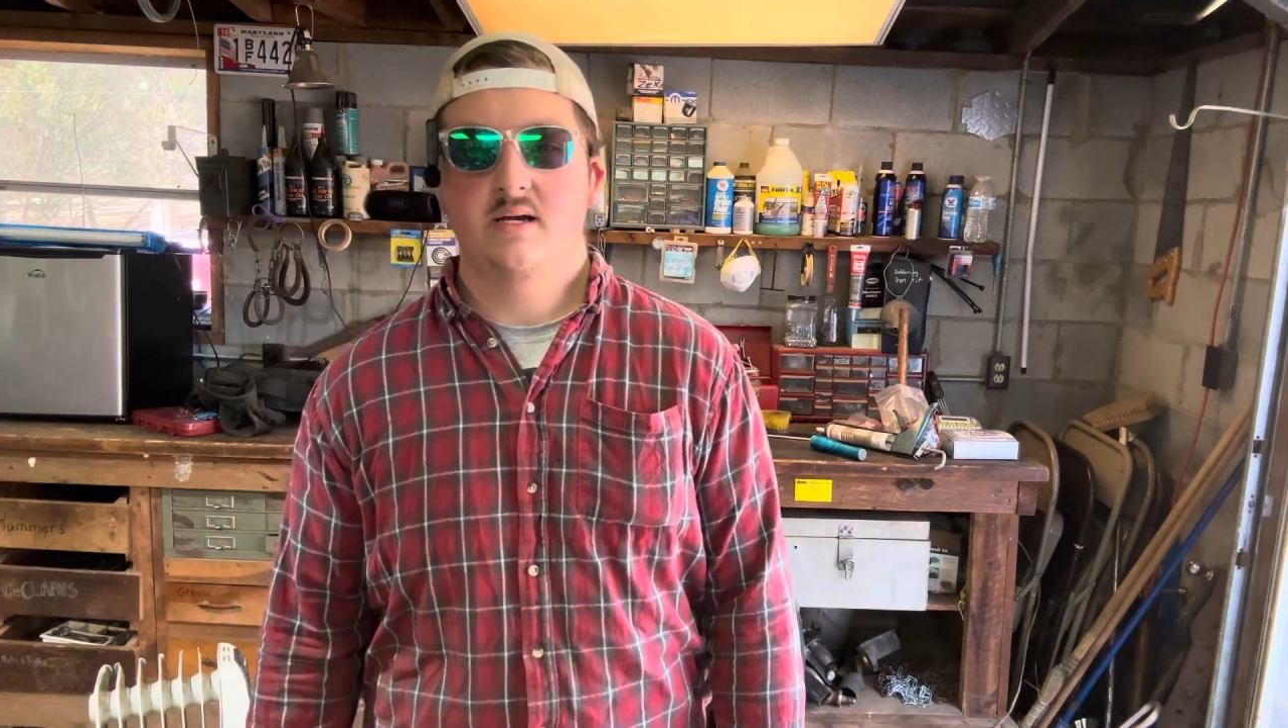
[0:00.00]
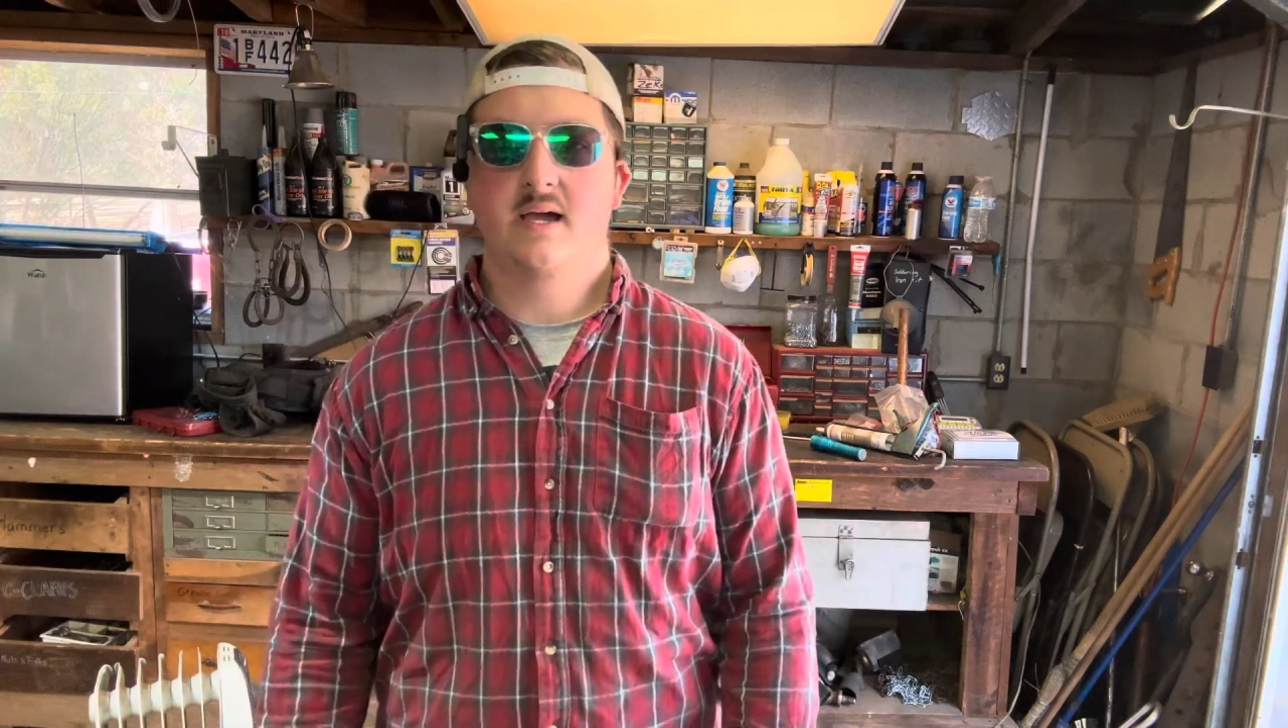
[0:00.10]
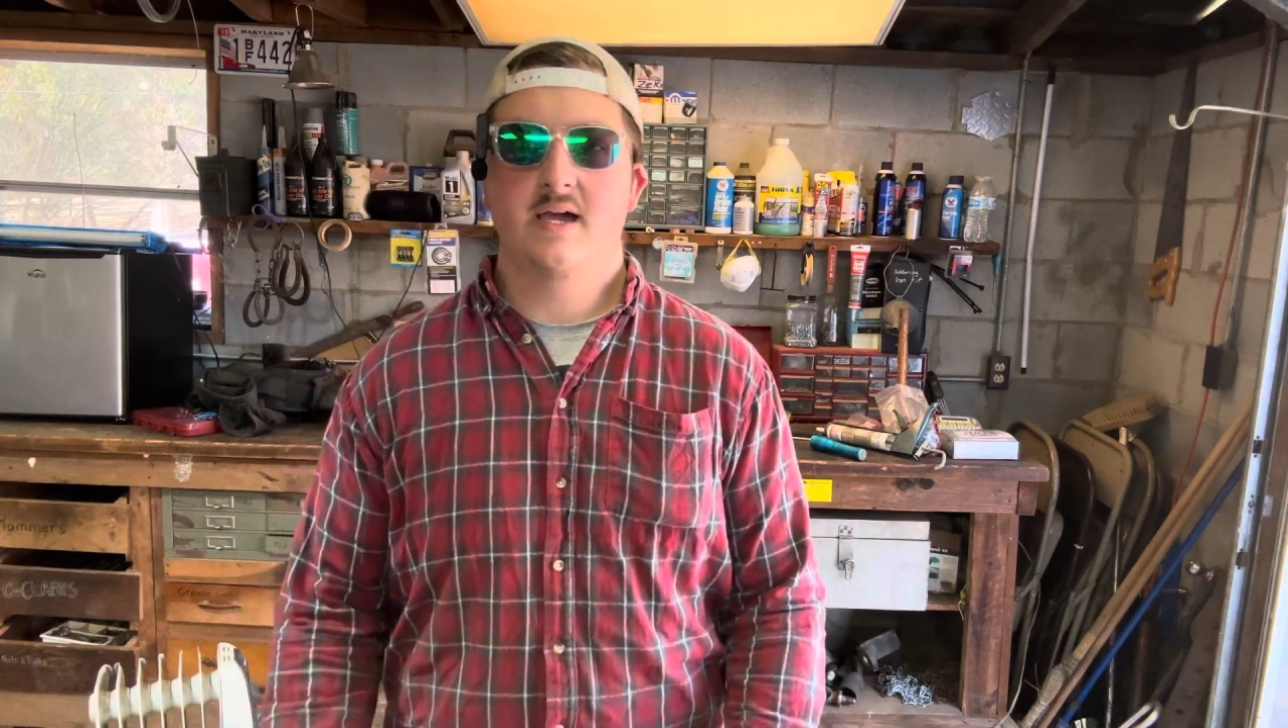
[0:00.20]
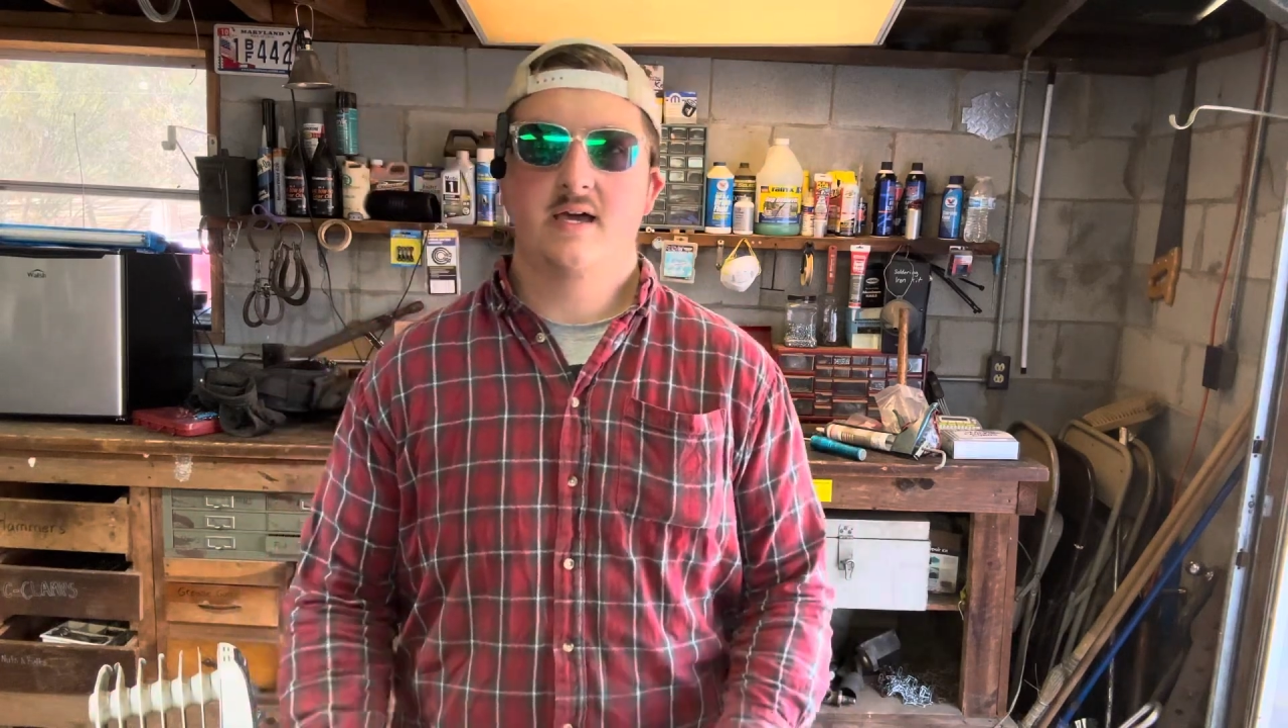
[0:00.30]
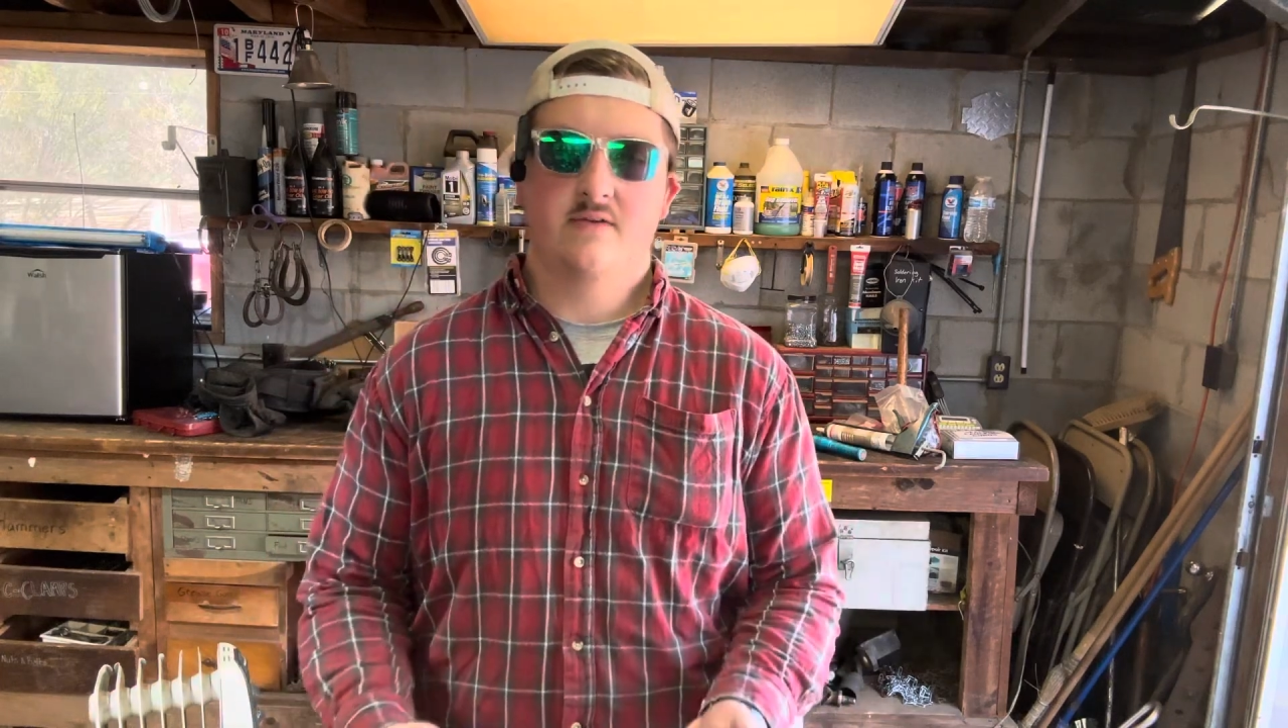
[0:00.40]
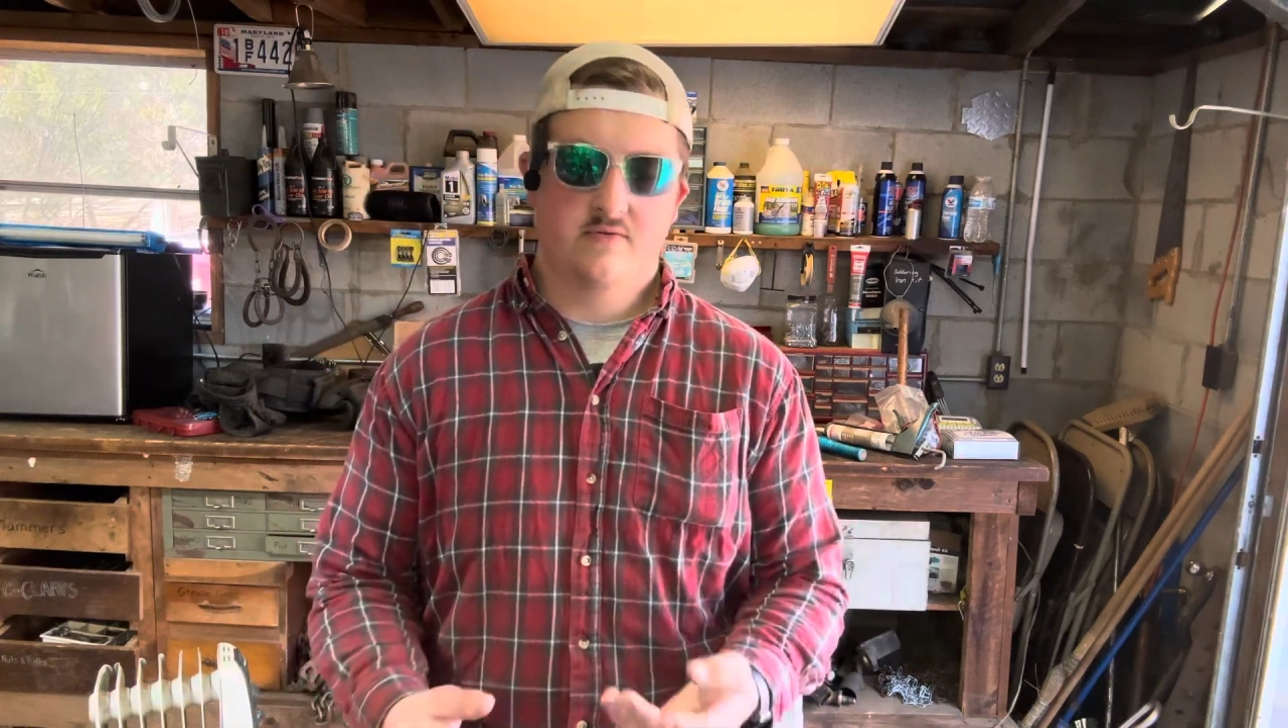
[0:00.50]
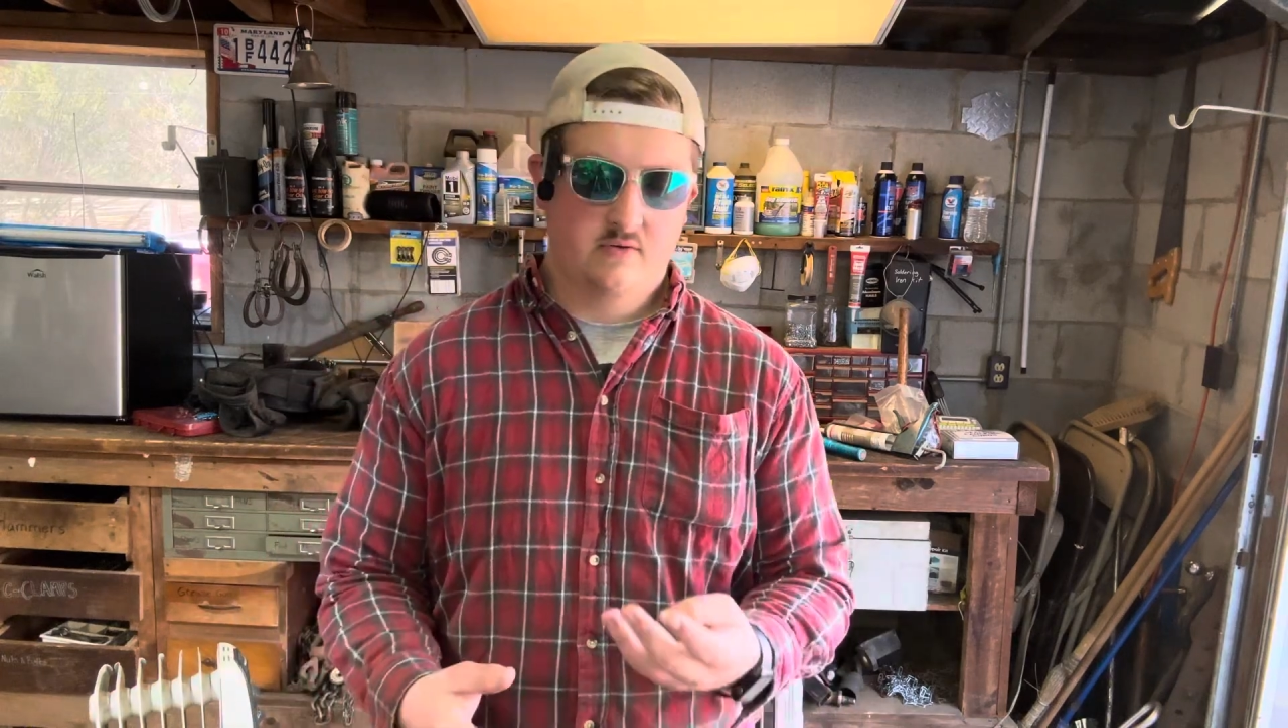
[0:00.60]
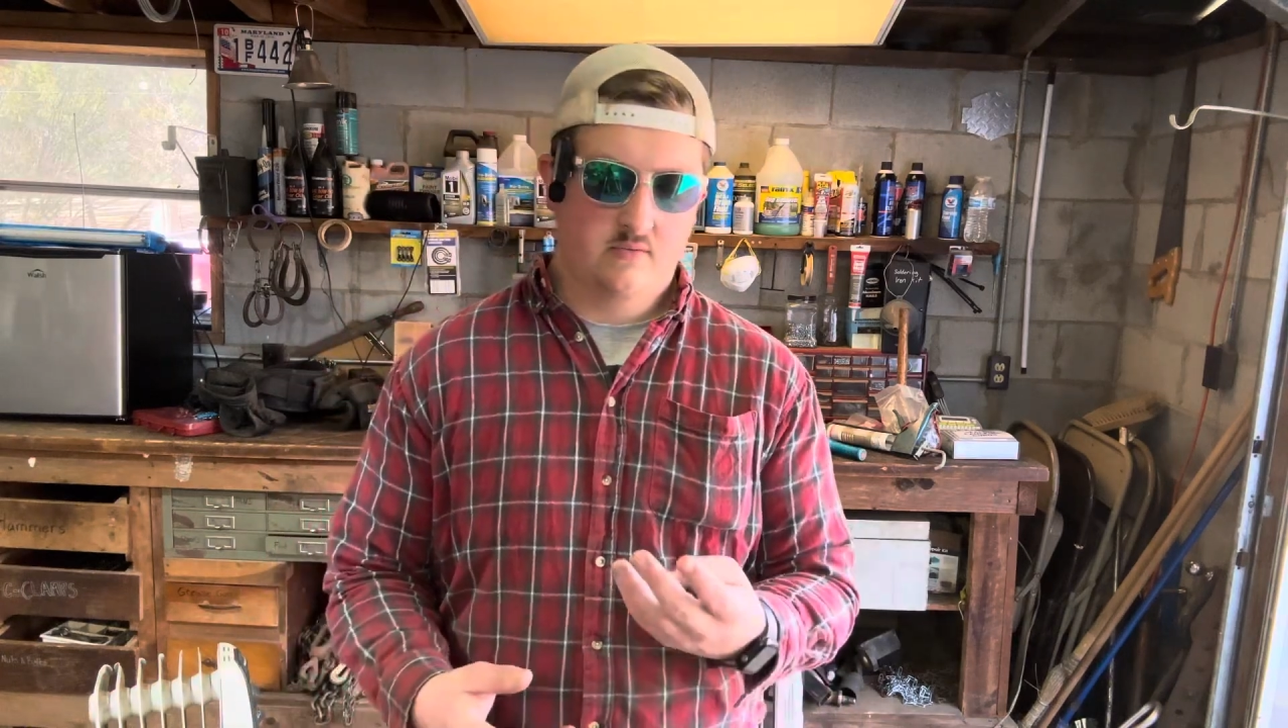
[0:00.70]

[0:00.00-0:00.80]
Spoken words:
And